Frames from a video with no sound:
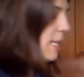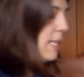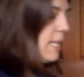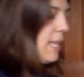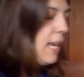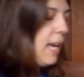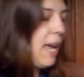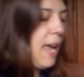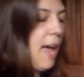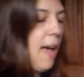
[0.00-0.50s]

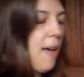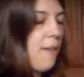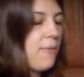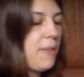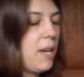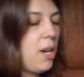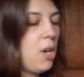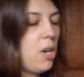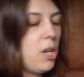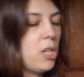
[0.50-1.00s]
thing I have
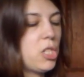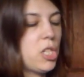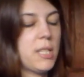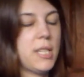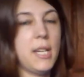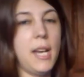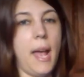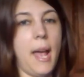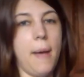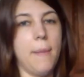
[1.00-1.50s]
here is
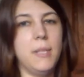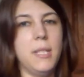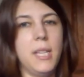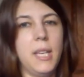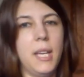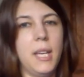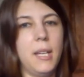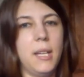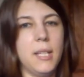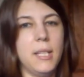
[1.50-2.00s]
just an
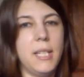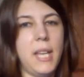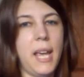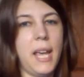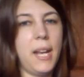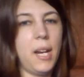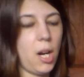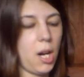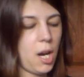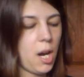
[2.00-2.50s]
empty
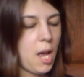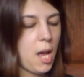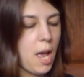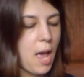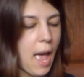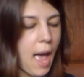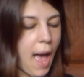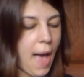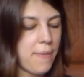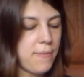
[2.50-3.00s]
container.
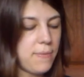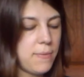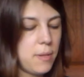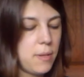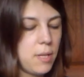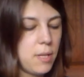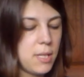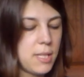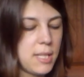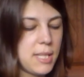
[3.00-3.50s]
I've
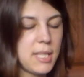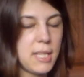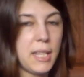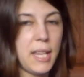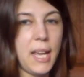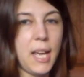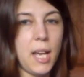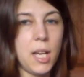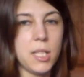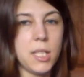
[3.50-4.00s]

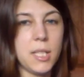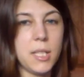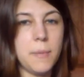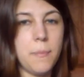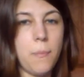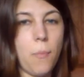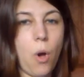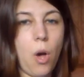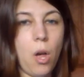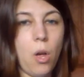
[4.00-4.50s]
slit a
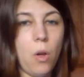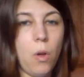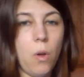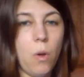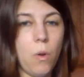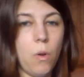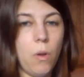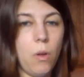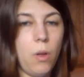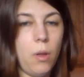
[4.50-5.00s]
small
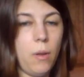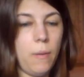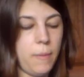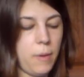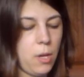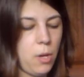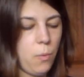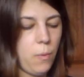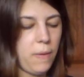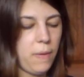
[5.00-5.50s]
hole
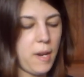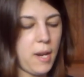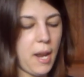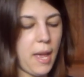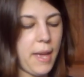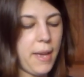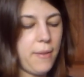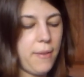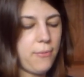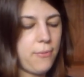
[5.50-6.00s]
with a
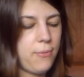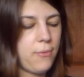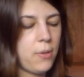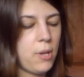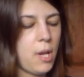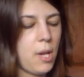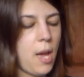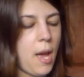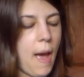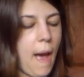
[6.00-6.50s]

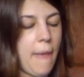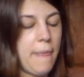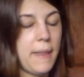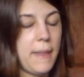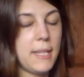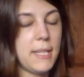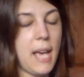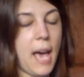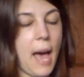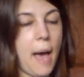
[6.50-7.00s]
knife on
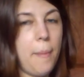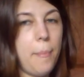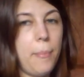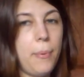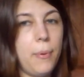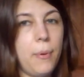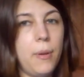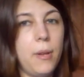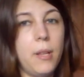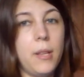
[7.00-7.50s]
the top
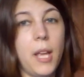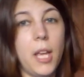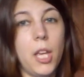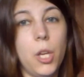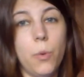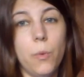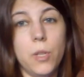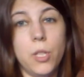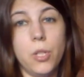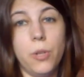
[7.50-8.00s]
that
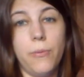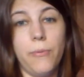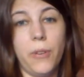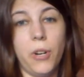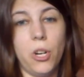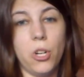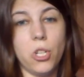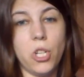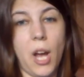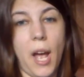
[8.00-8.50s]
would do for
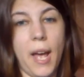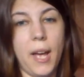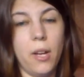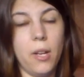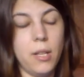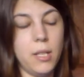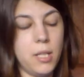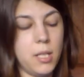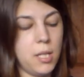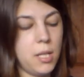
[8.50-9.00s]
your
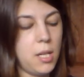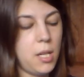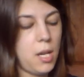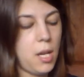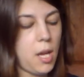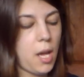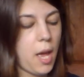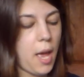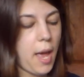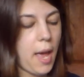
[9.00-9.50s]
child.
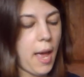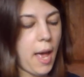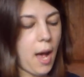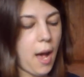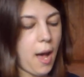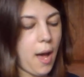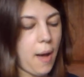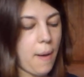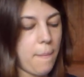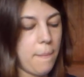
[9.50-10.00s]

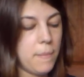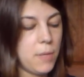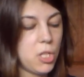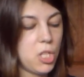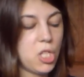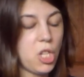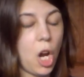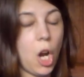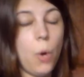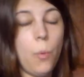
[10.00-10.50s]

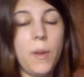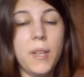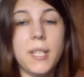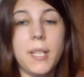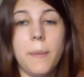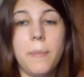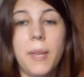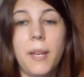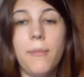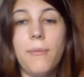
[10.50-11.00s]
Start with
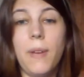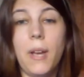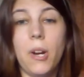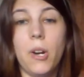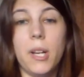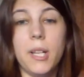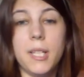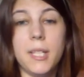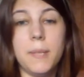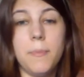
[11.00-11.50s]
something
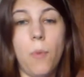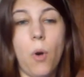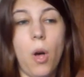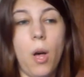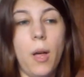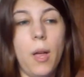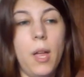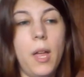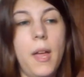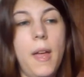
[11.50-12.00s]
very
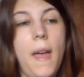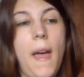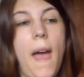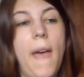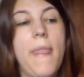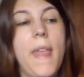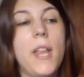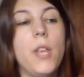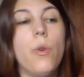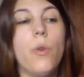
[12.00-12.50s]
small,
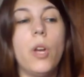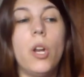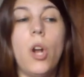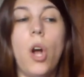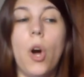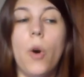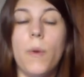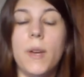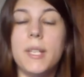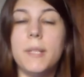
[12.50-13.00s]
and then you can
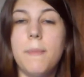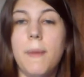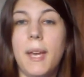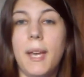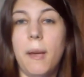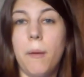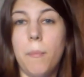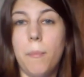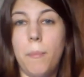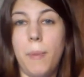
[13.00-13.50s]
always
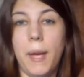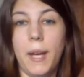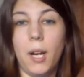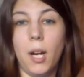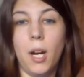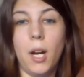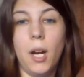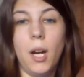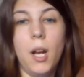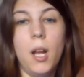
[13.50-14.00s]
make it
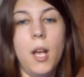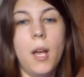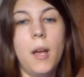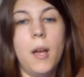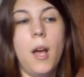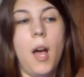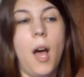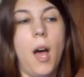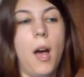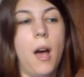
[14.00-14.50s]
bigger
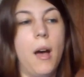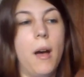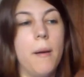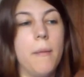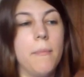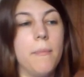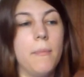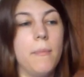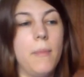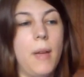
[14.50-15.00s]

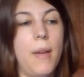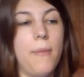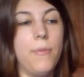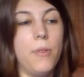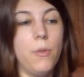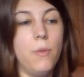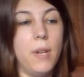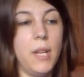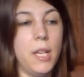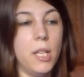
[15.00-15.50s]
if
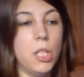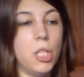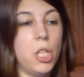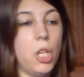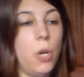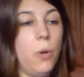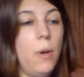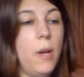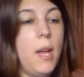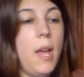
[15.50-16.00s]
you need
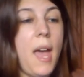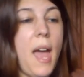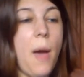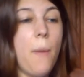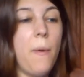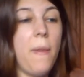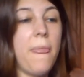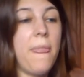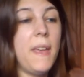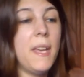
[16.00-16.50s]
to. And
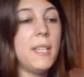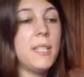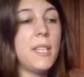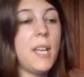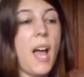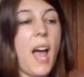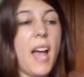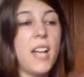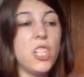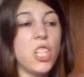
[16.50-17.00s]
with this,
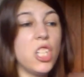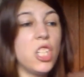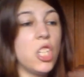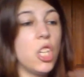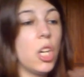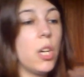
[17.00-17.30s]
I just